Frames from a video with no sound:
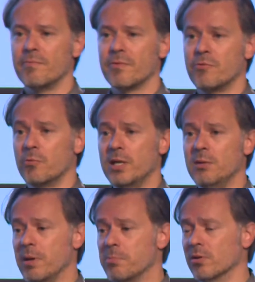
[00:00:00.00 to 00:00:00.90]
For many
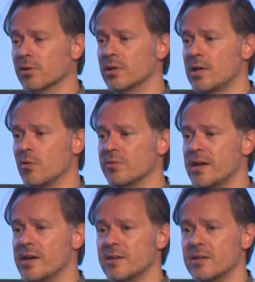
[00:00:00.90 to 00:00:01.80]
people out
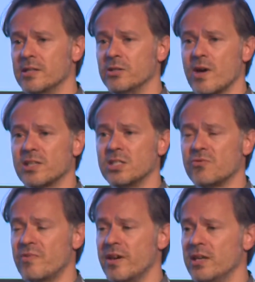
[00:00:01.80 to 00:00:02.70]
there, UX is
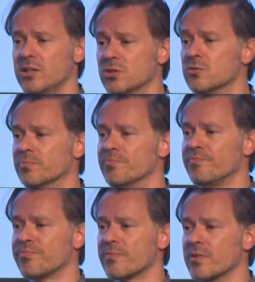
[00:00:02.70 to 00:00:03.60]
very new.
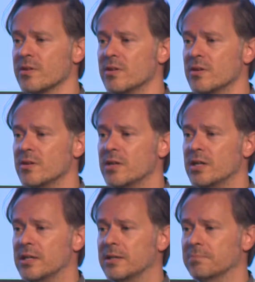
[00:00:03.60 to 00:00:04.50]

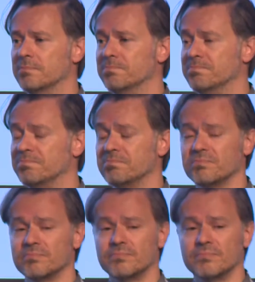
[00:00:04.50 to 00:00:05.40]
And
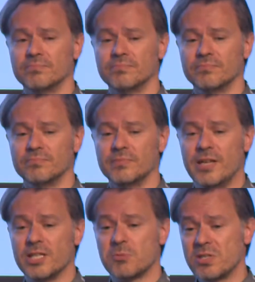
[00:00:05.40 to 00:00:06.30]

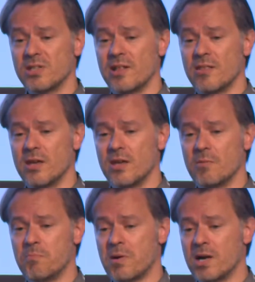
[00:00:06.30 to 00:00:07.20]
especially
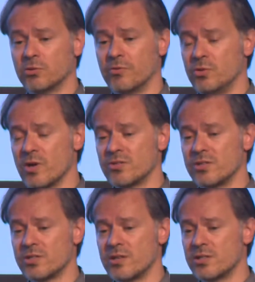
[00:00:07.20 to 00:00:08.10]
the part of UX
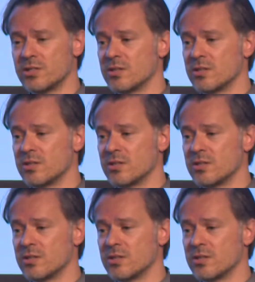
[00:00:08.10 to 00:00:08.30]
research,